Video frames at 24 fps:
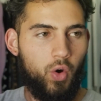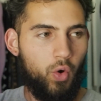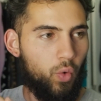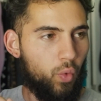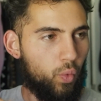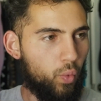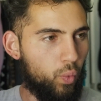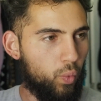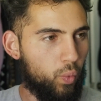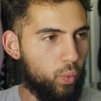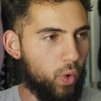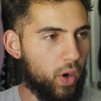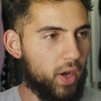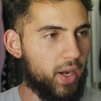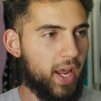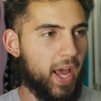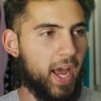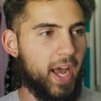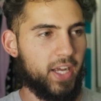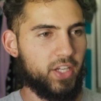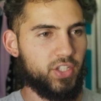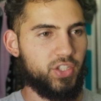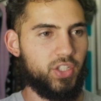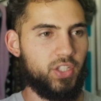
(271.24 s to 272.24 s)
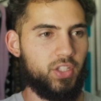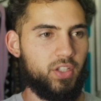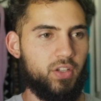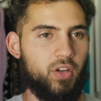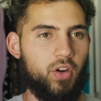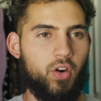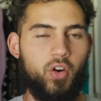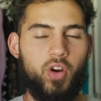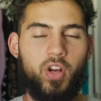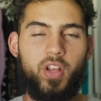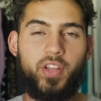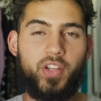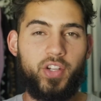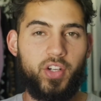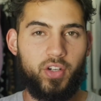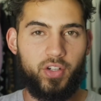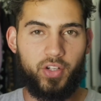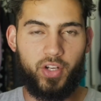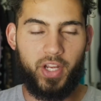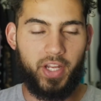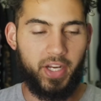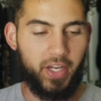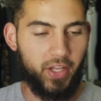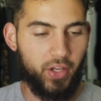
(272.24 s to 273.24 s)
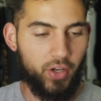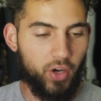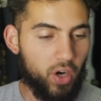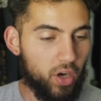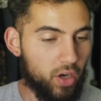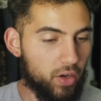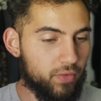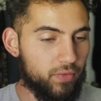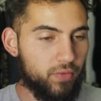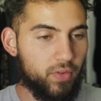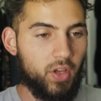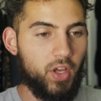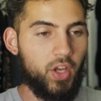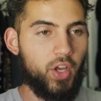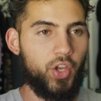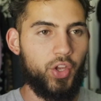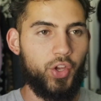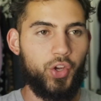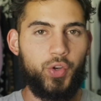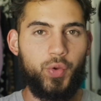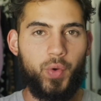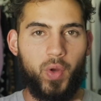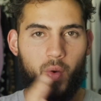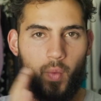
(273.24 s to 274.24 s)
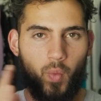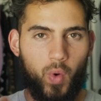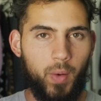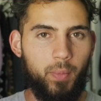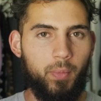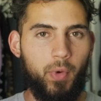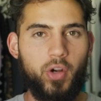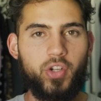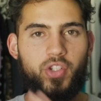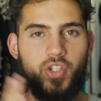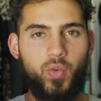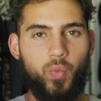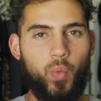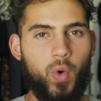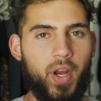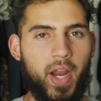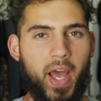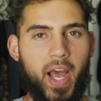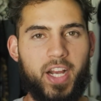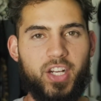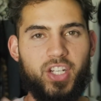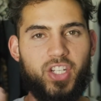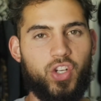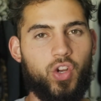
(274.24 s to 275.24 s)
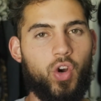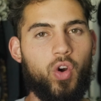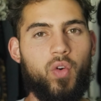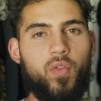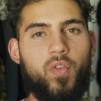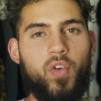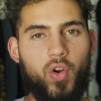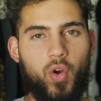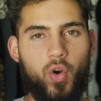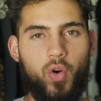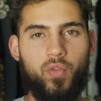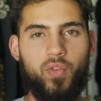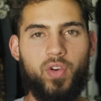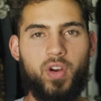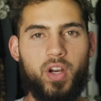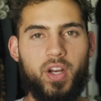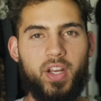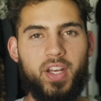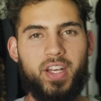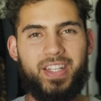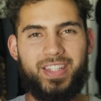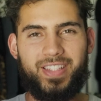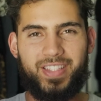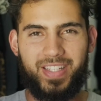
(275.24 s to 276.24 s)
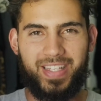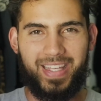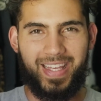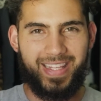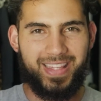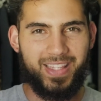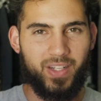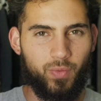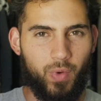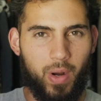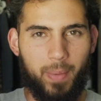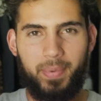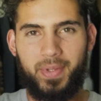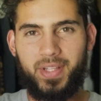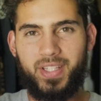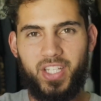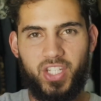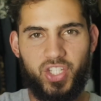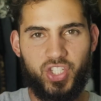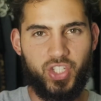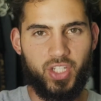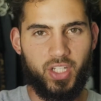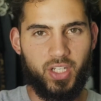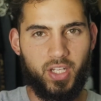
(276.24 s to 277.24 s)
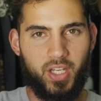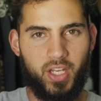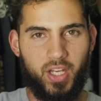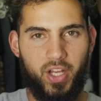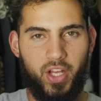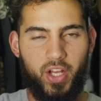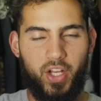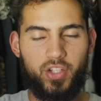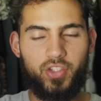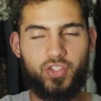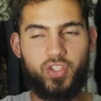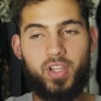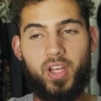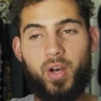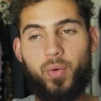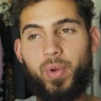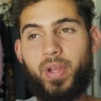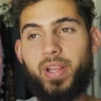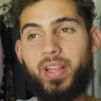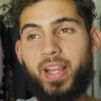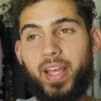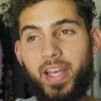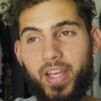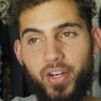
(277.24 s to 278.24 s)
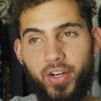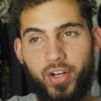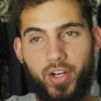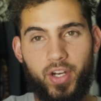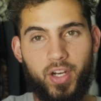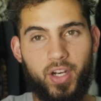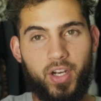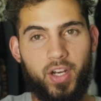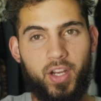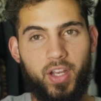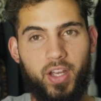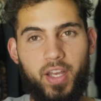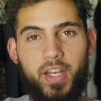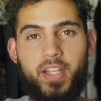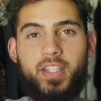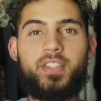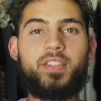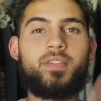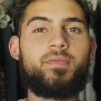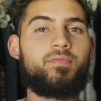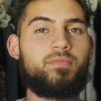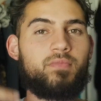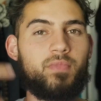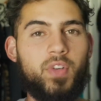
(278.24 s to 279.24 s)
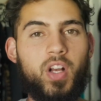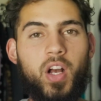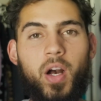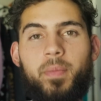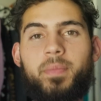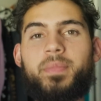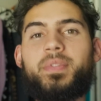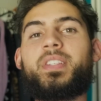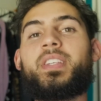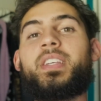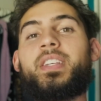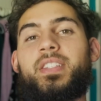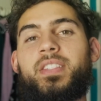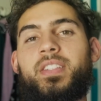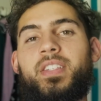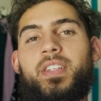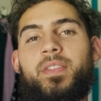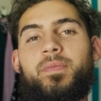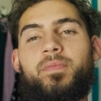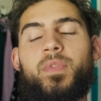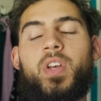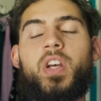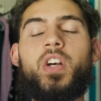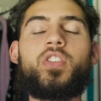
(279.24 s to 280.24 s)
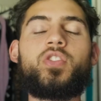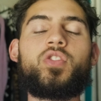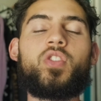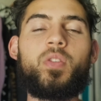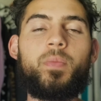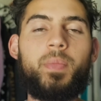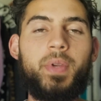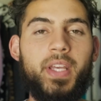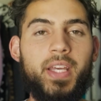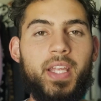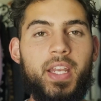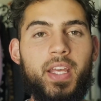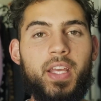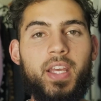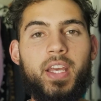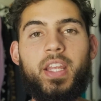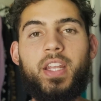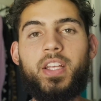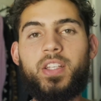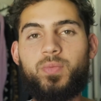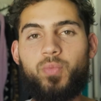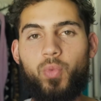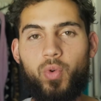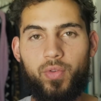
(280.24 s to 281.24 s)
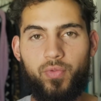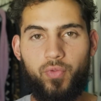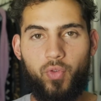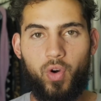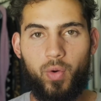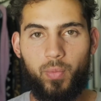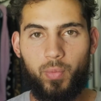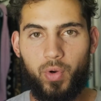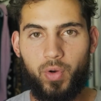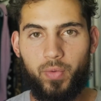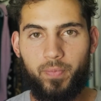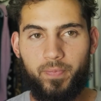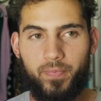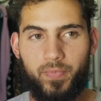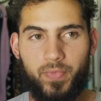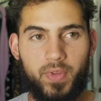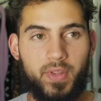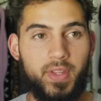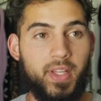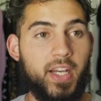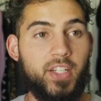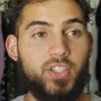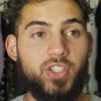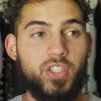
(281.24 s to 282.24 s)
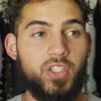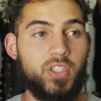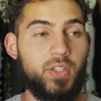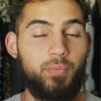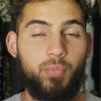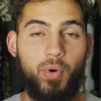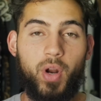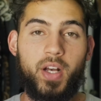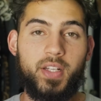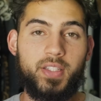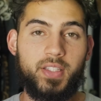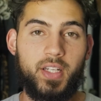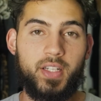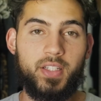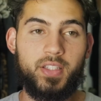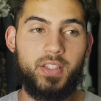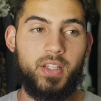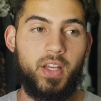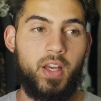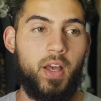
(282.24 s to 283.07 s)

one action. Or you're hitting golf, you're doing one motion, one action over and over to get the repetition. So that way later it comes easy. So in the beginning, it is more formal. That's just the process.